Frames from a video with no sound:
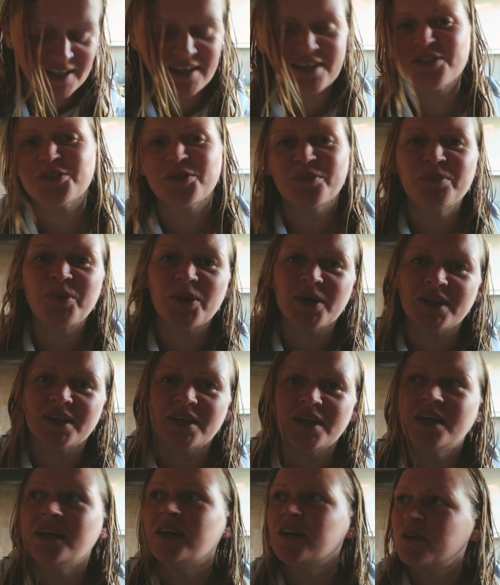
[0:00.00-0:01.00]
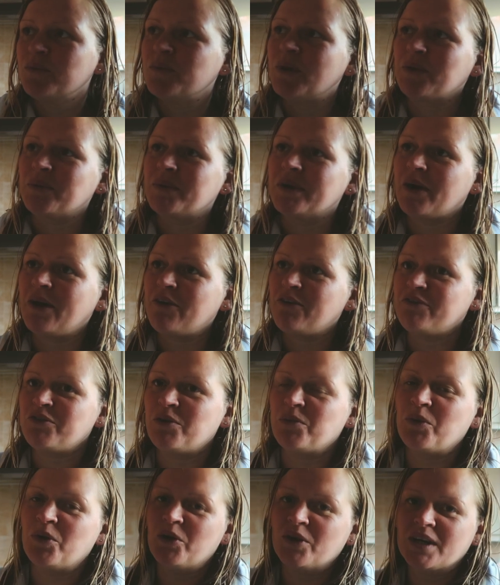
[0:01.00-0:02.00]
like at some point, like we'll go out for
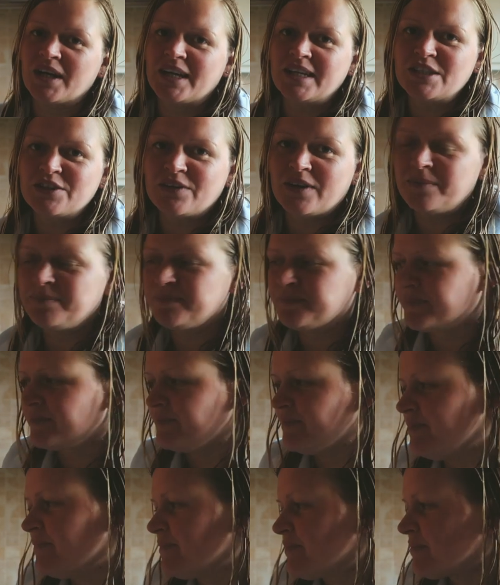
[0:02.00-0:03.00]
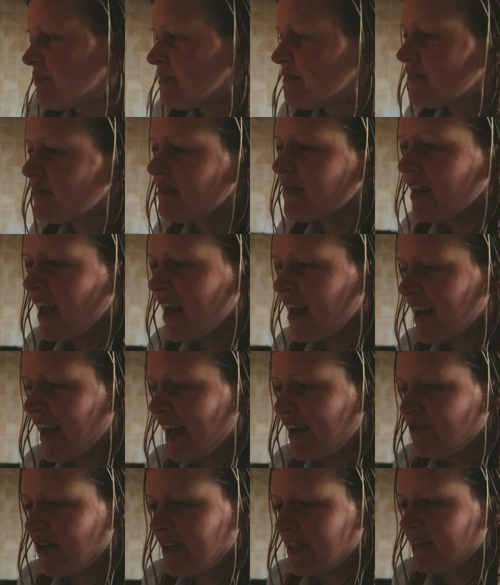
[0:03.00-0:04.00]
a walk later on, and I
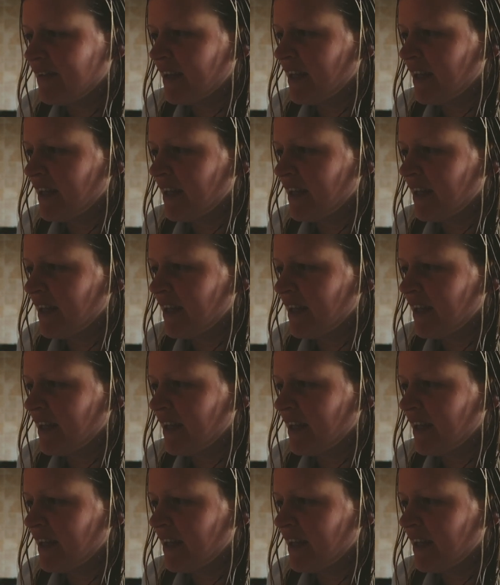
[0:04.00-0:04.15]
get dressed